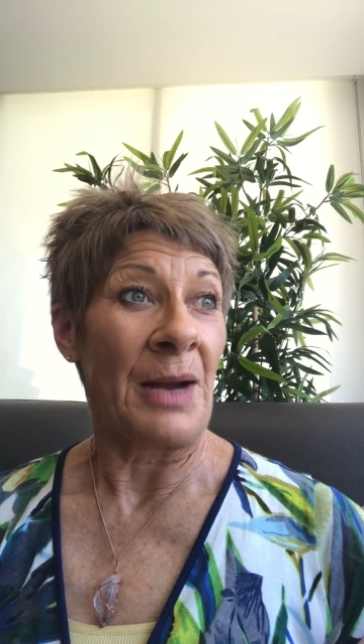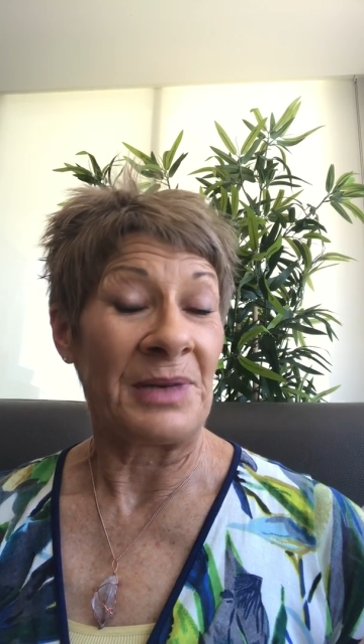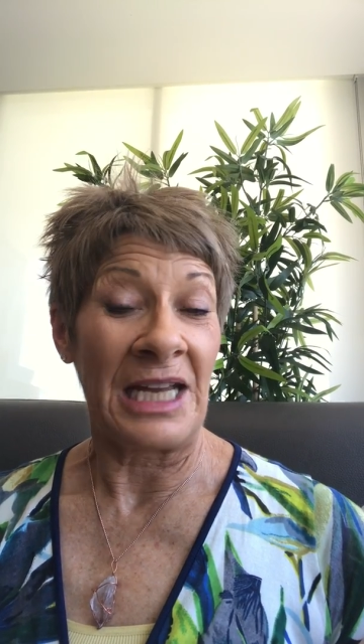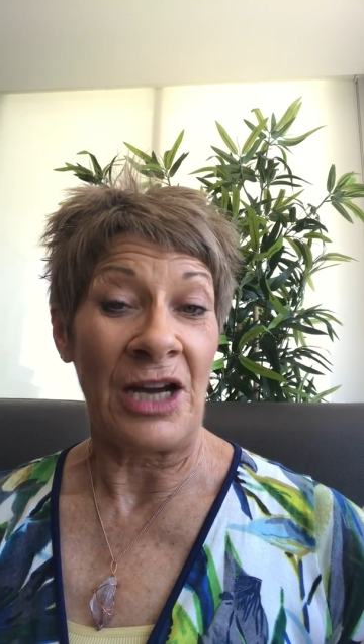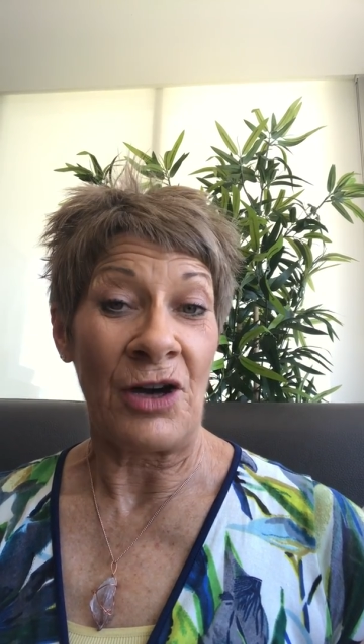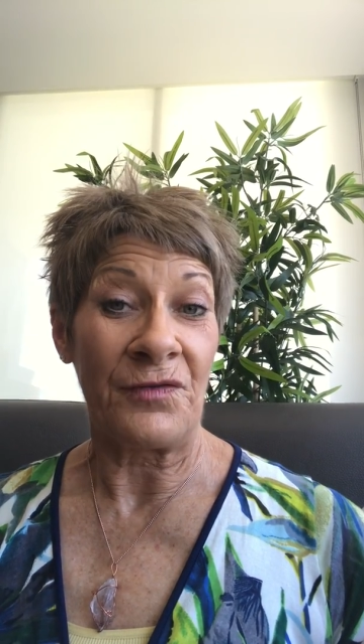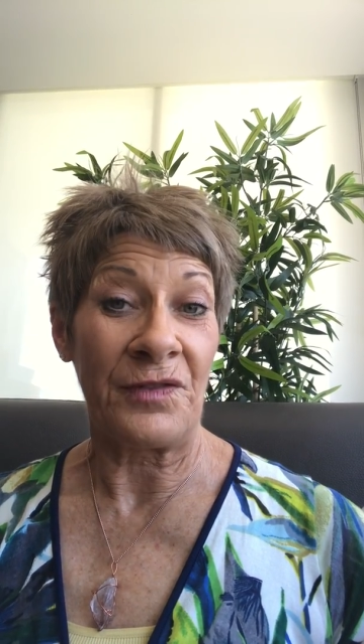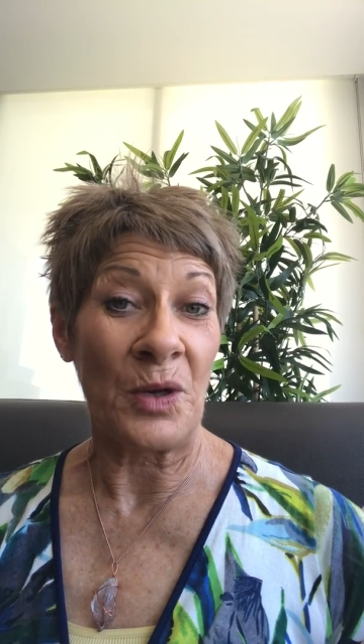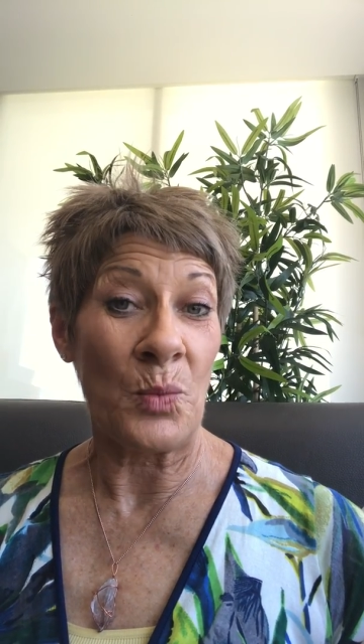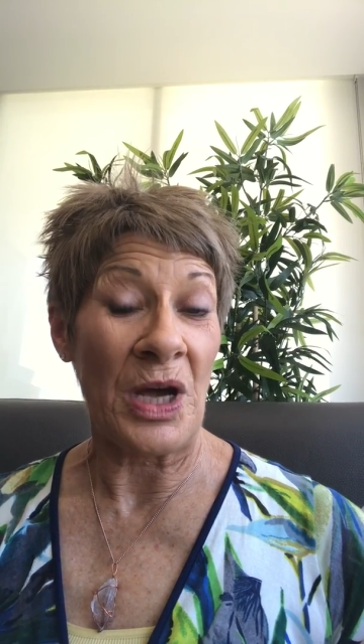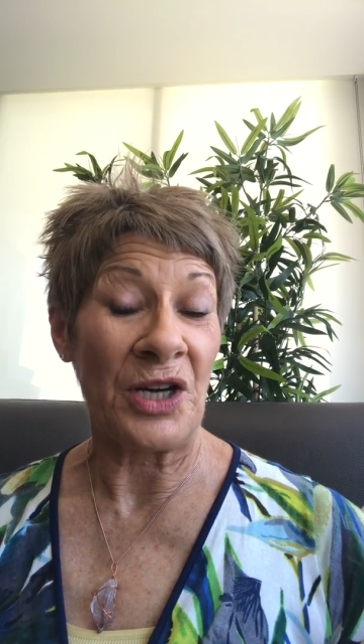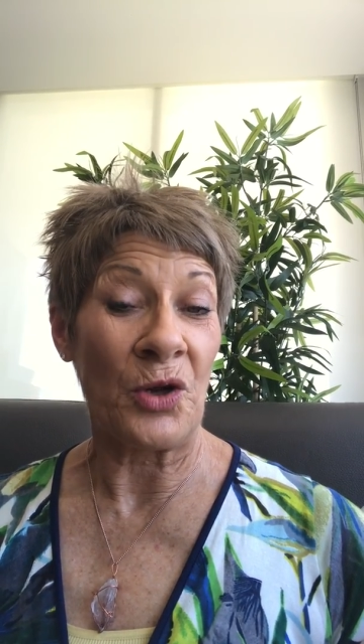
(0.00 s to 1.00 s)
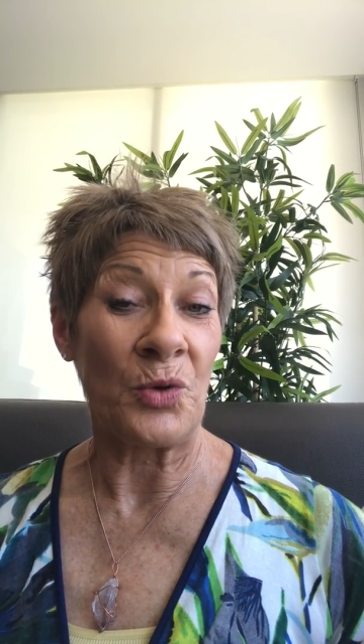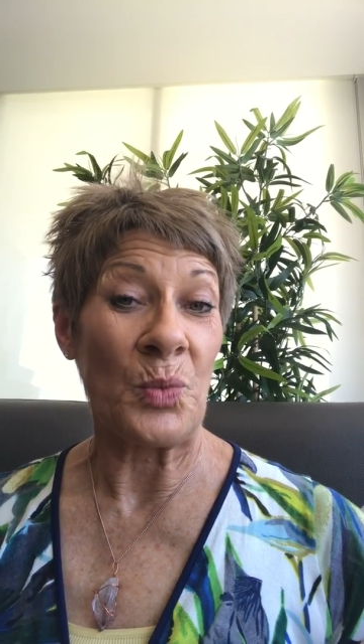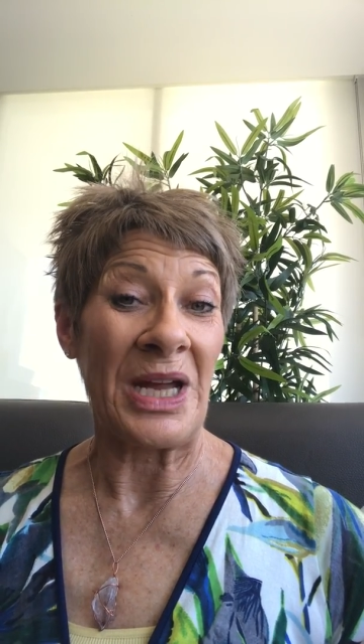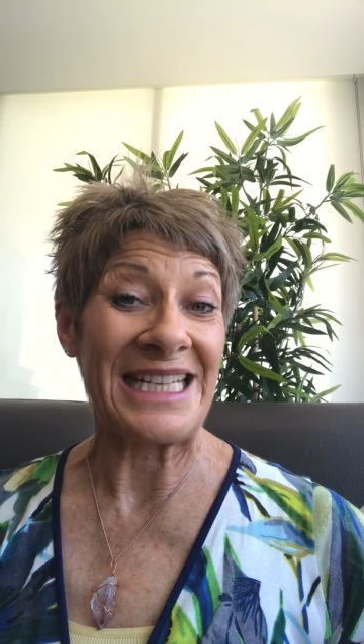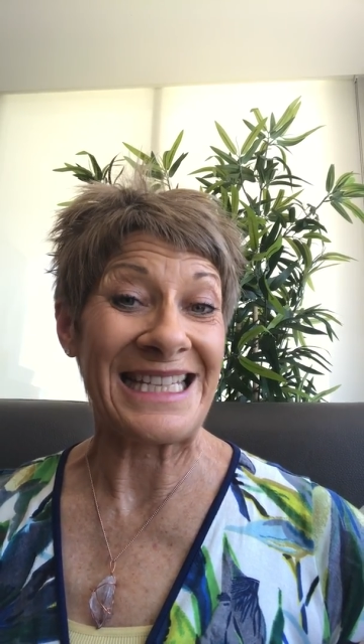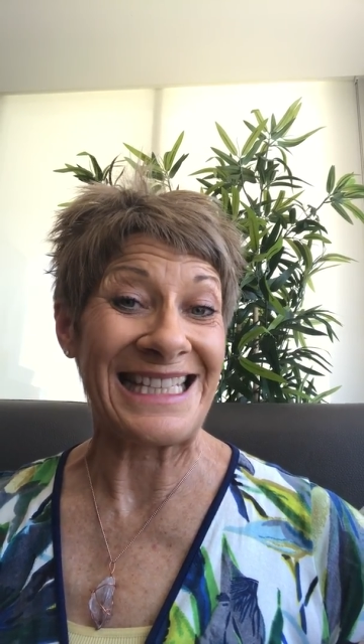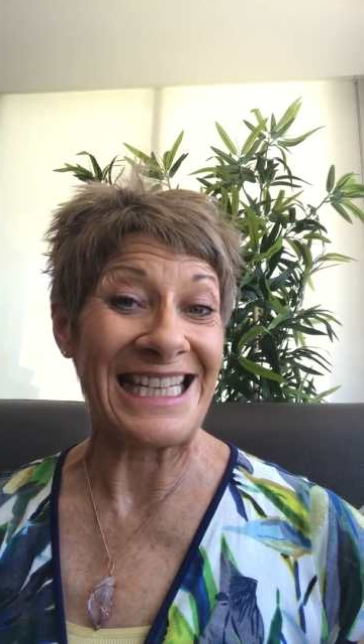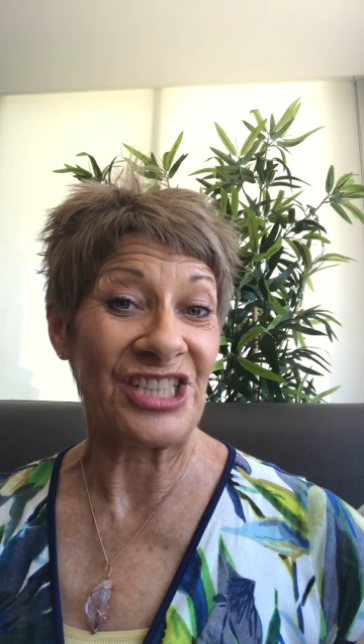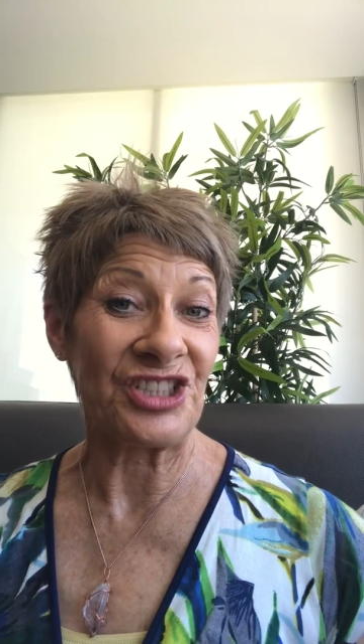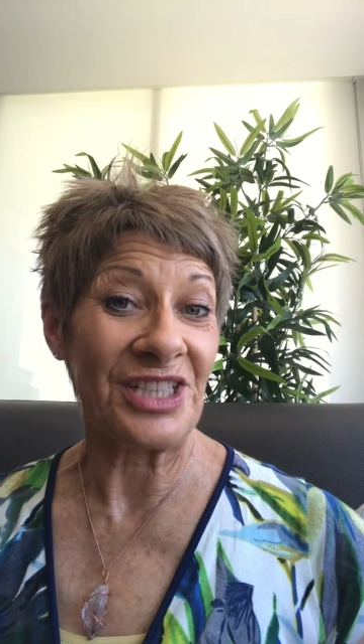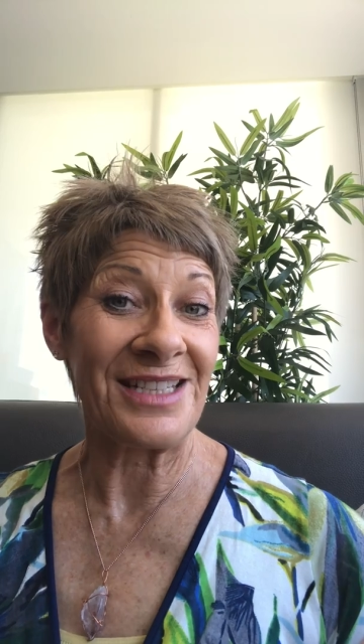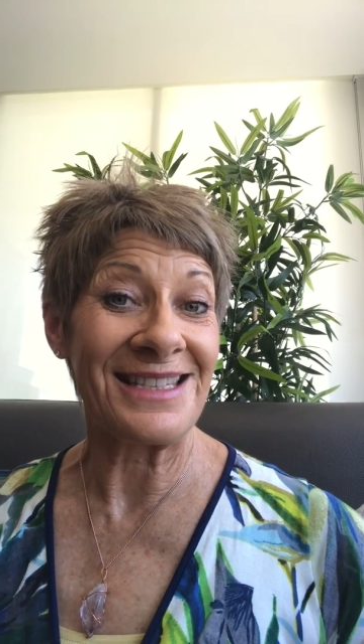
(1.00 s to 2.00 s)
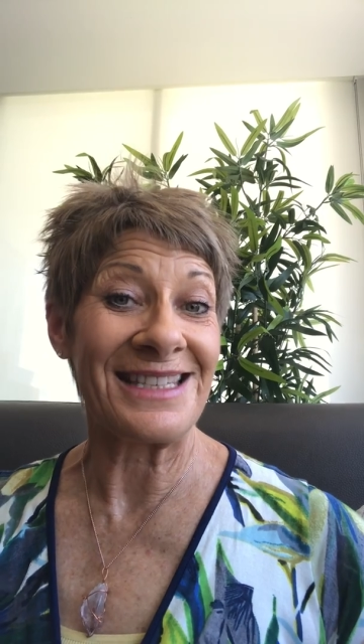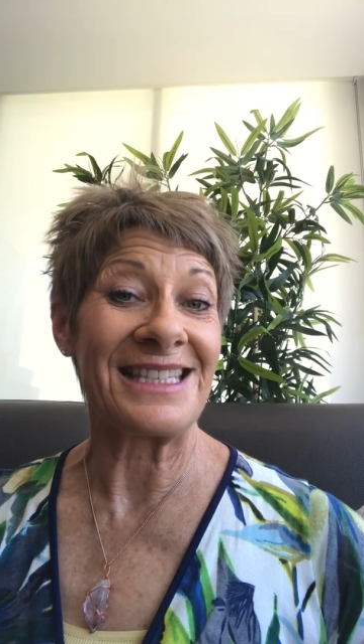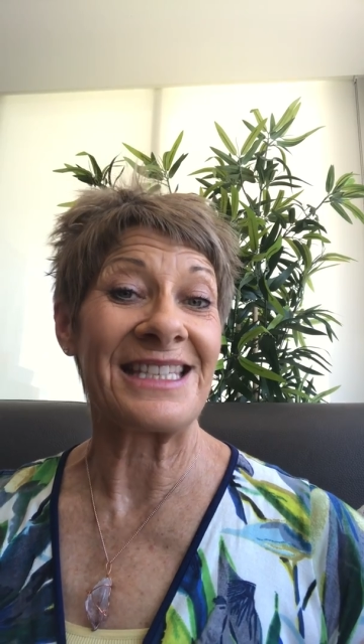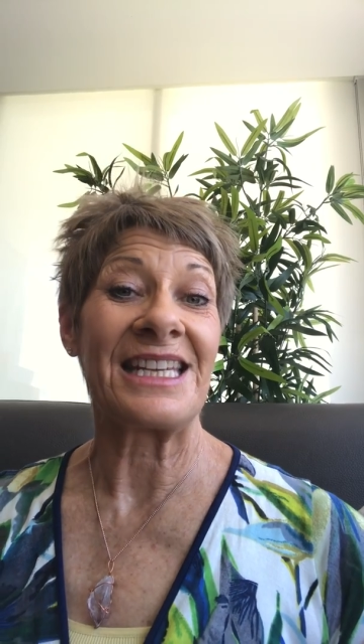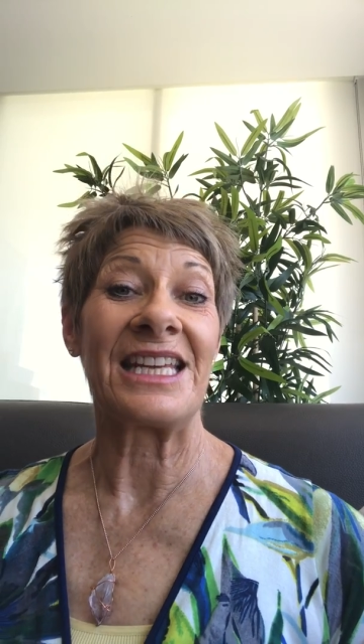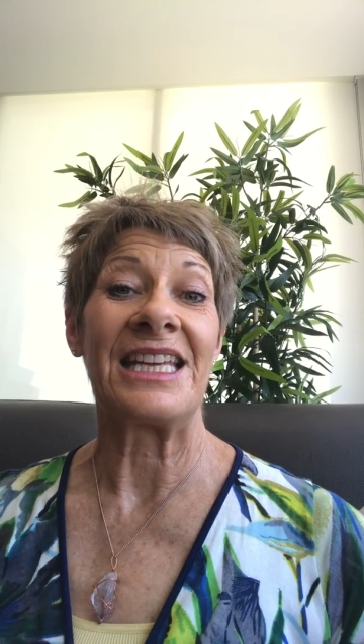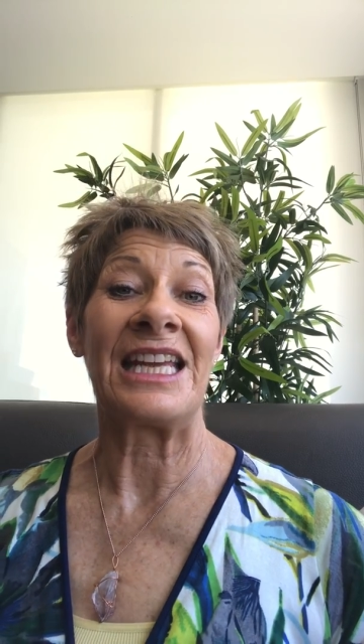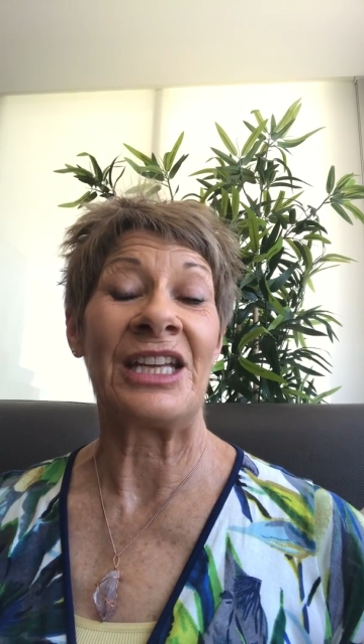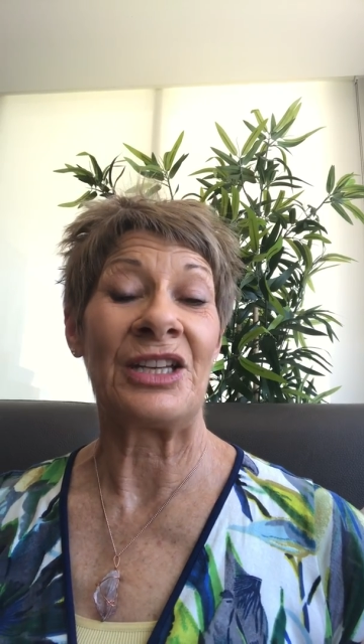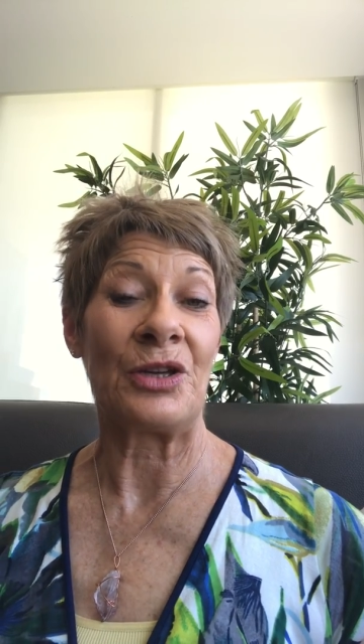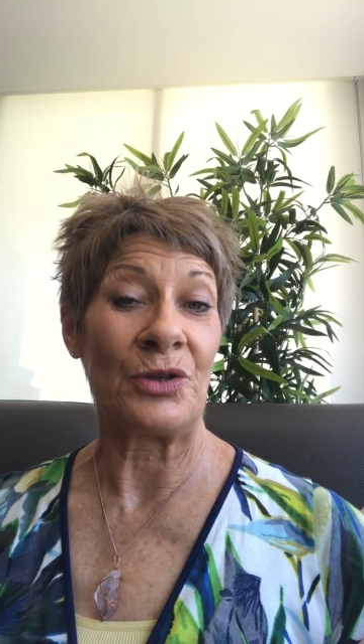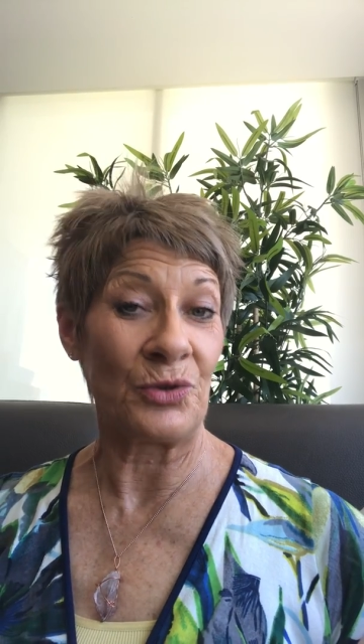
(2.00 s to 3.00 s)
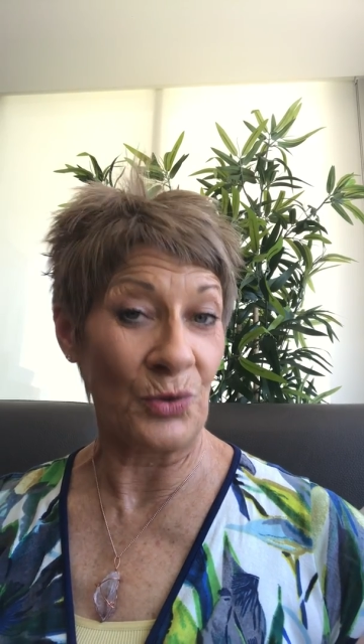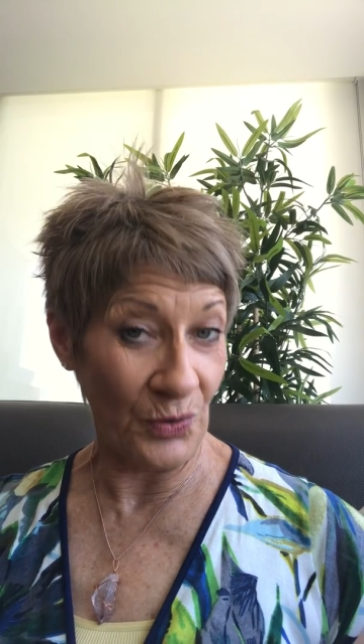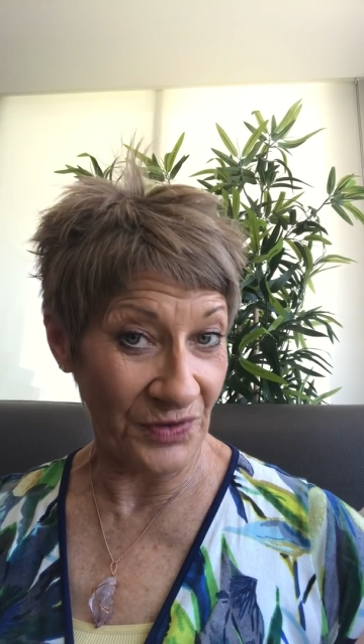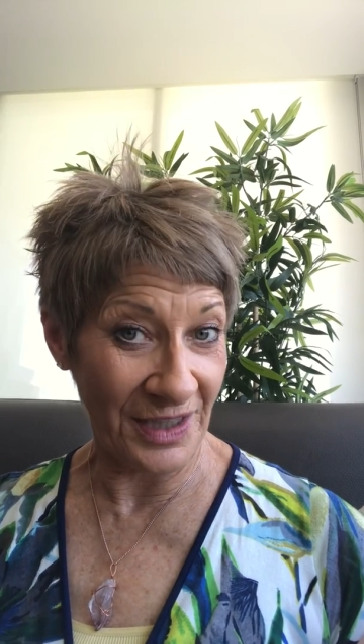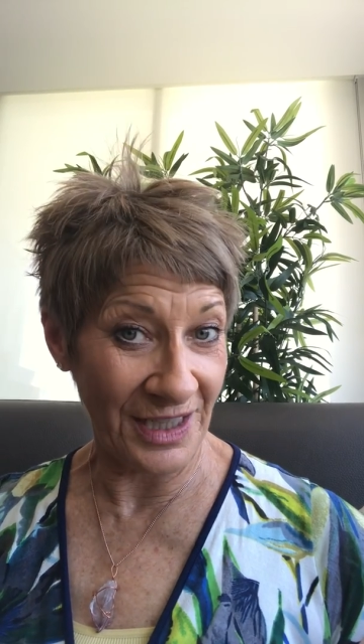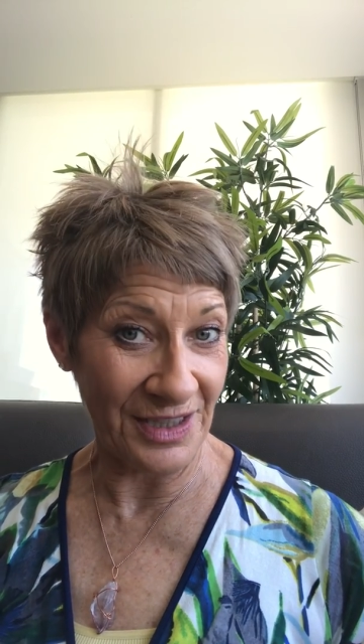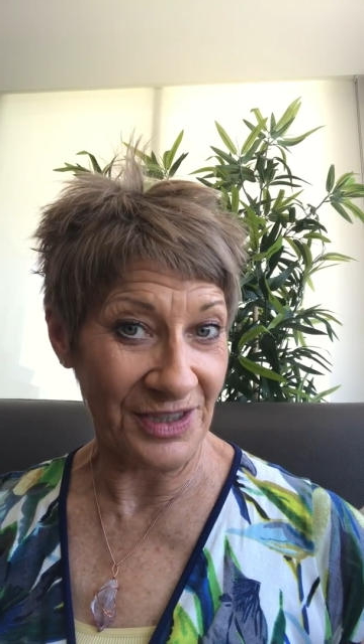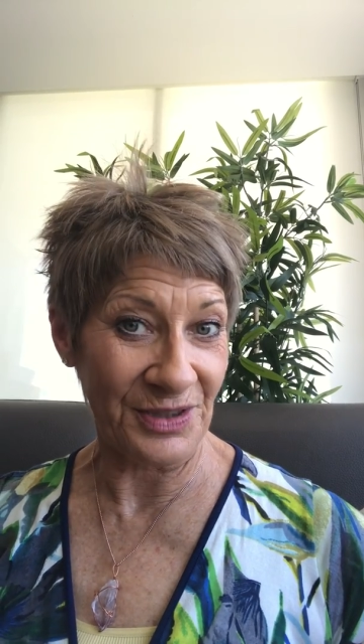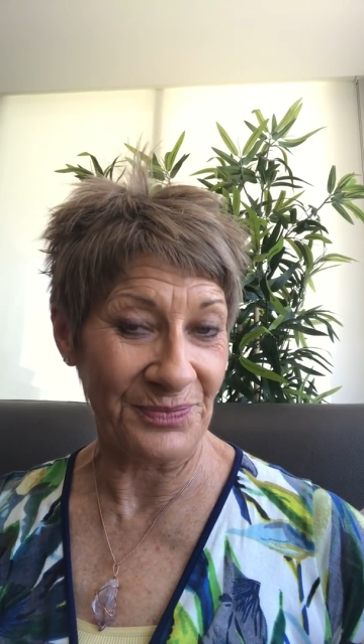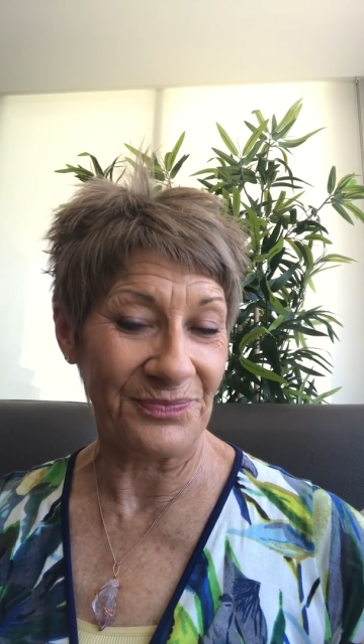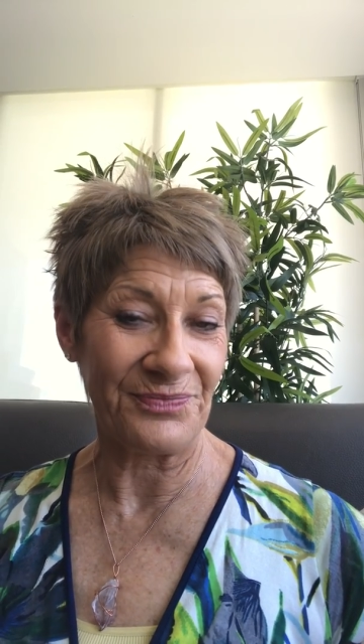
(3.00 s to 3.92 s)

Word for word: I'm now offering one on one sessions in Northcote